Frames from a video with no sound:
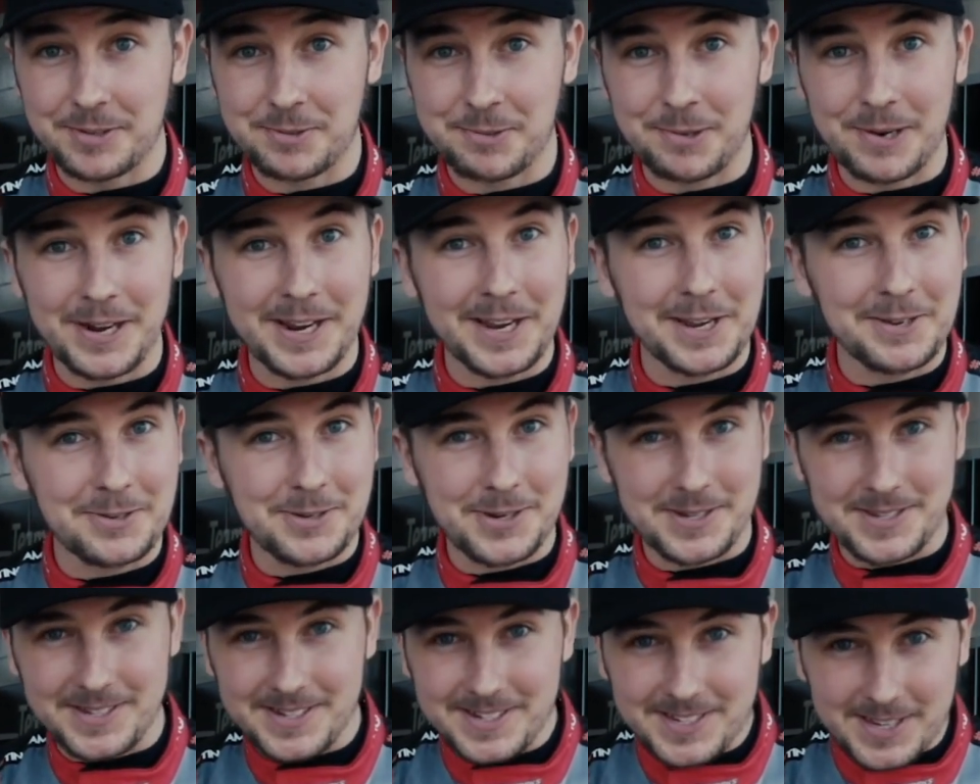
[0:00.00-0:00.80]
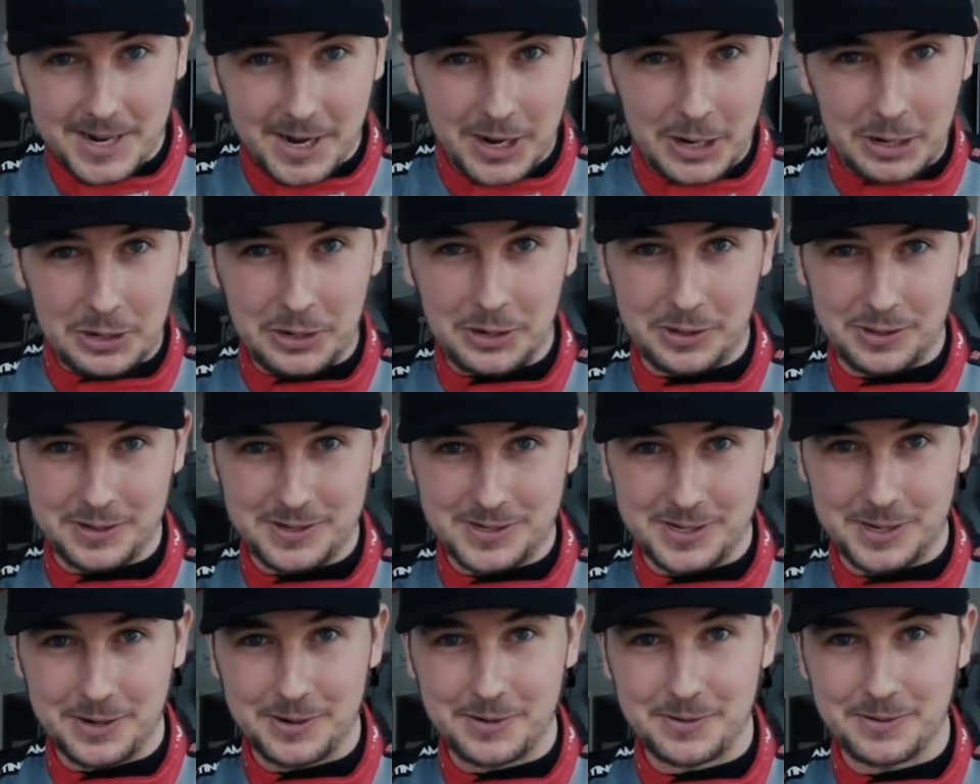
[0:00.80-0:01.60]
It's really interesting to look at the
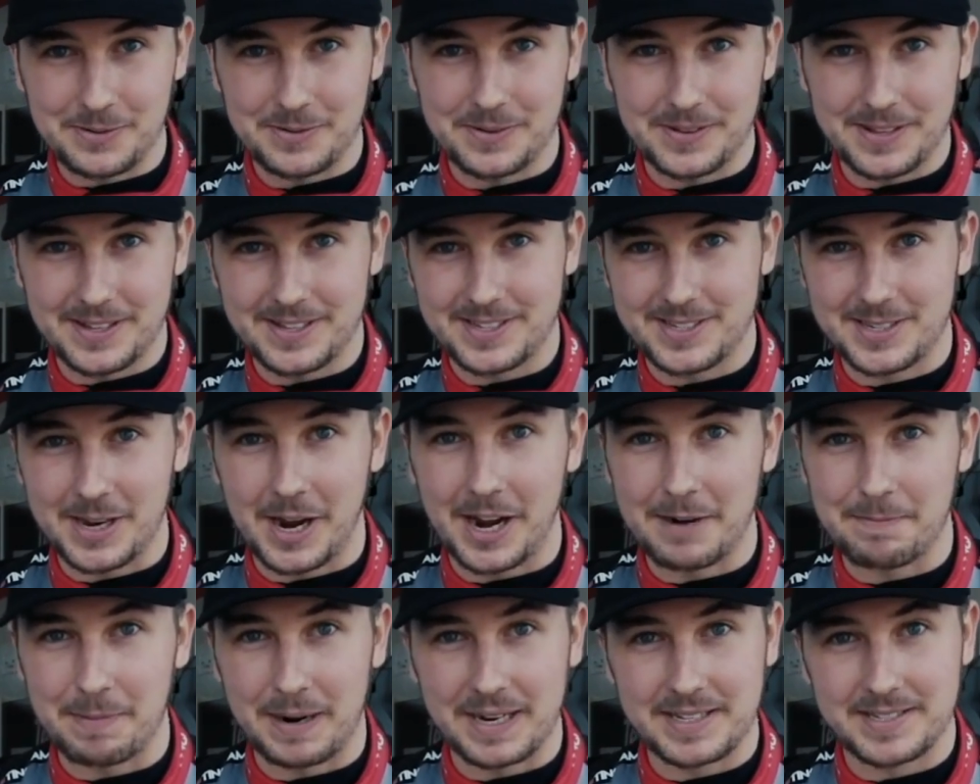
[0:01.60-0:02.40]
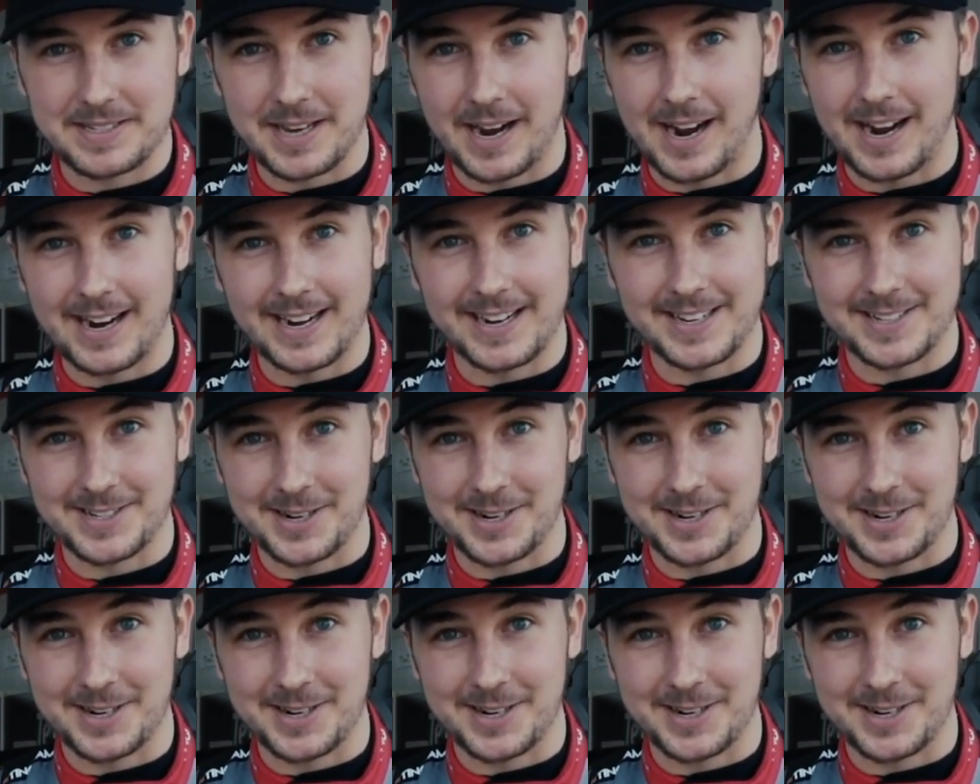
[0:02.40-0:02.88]
two side by side.